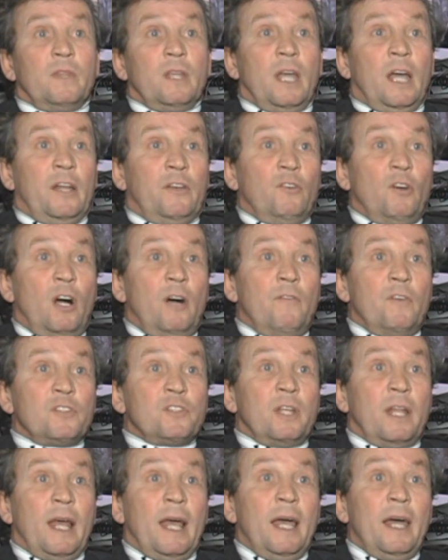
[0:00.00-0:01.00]
at
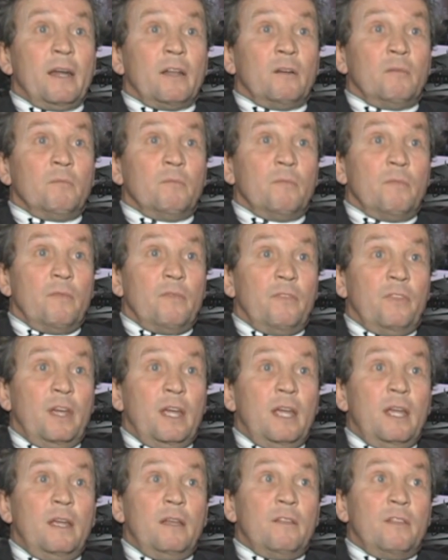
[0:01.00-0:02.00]
Novice and Adam,
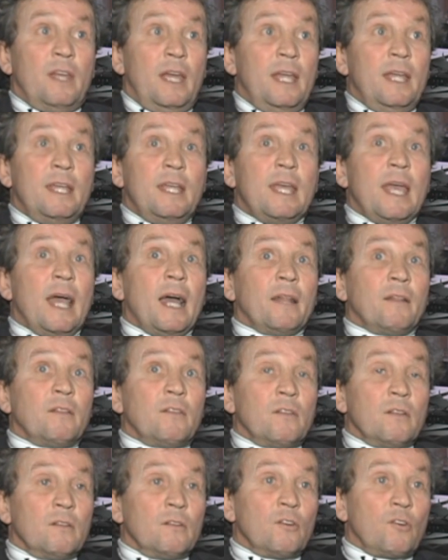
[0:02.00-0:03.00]
they
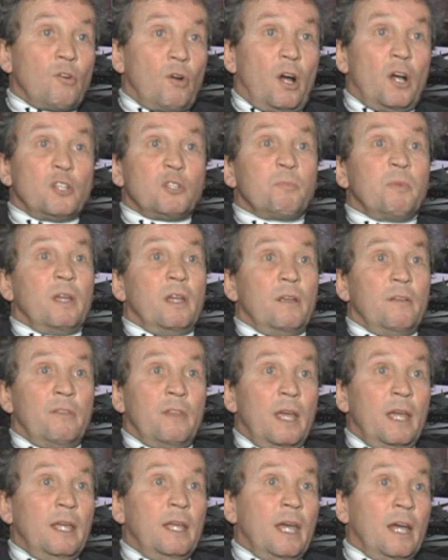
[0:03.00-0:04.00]
get Crosby,
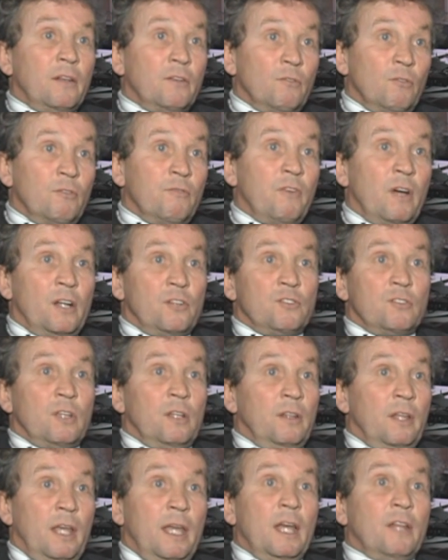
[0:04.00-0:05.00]
they get
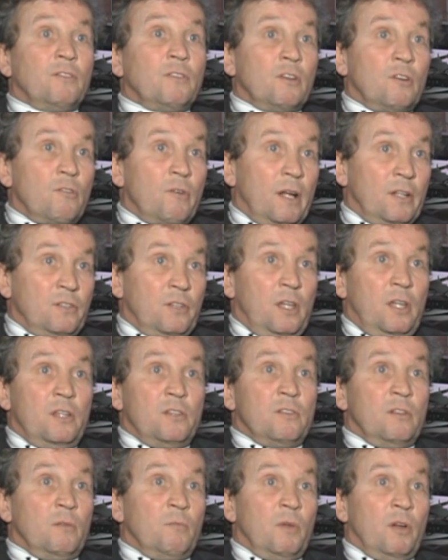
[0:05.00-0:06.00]
Ovechkin, they get the
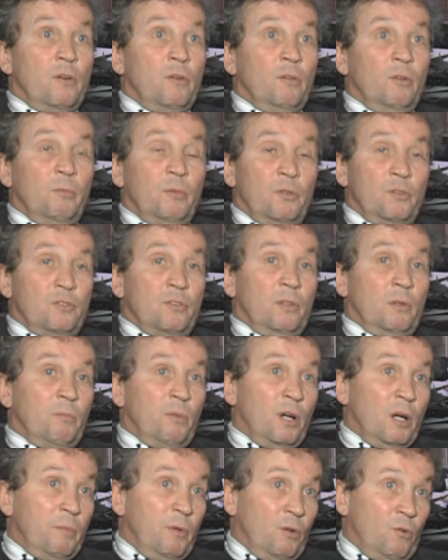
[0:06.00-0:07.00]
Gretzkys and the Mary Lemieux and the
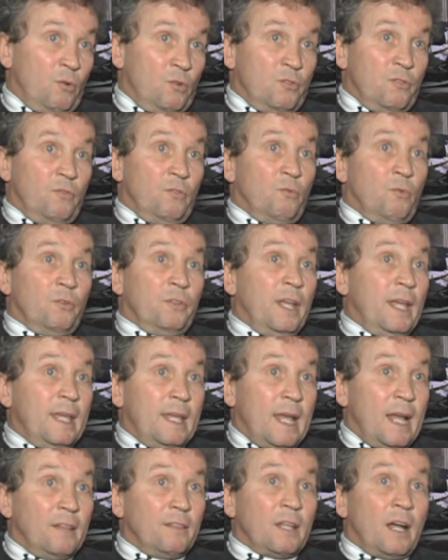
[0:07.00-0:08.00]
Bobby Orrs of the world. They
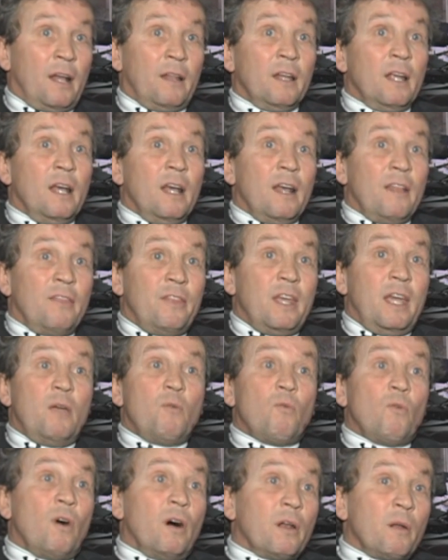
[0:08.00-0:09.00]
get that. They
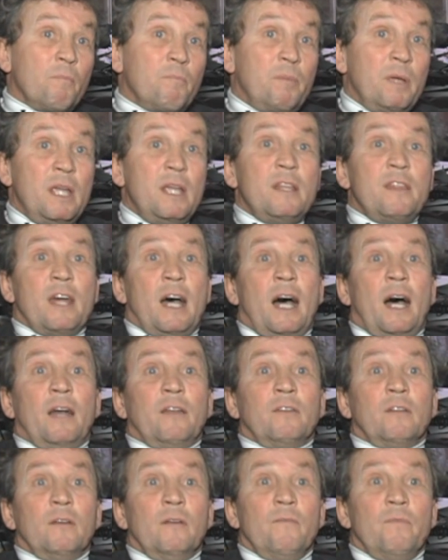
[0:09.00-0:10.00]
want to be
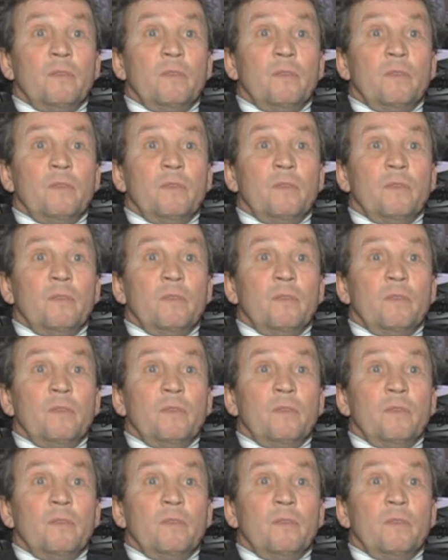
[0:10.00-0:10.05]
that.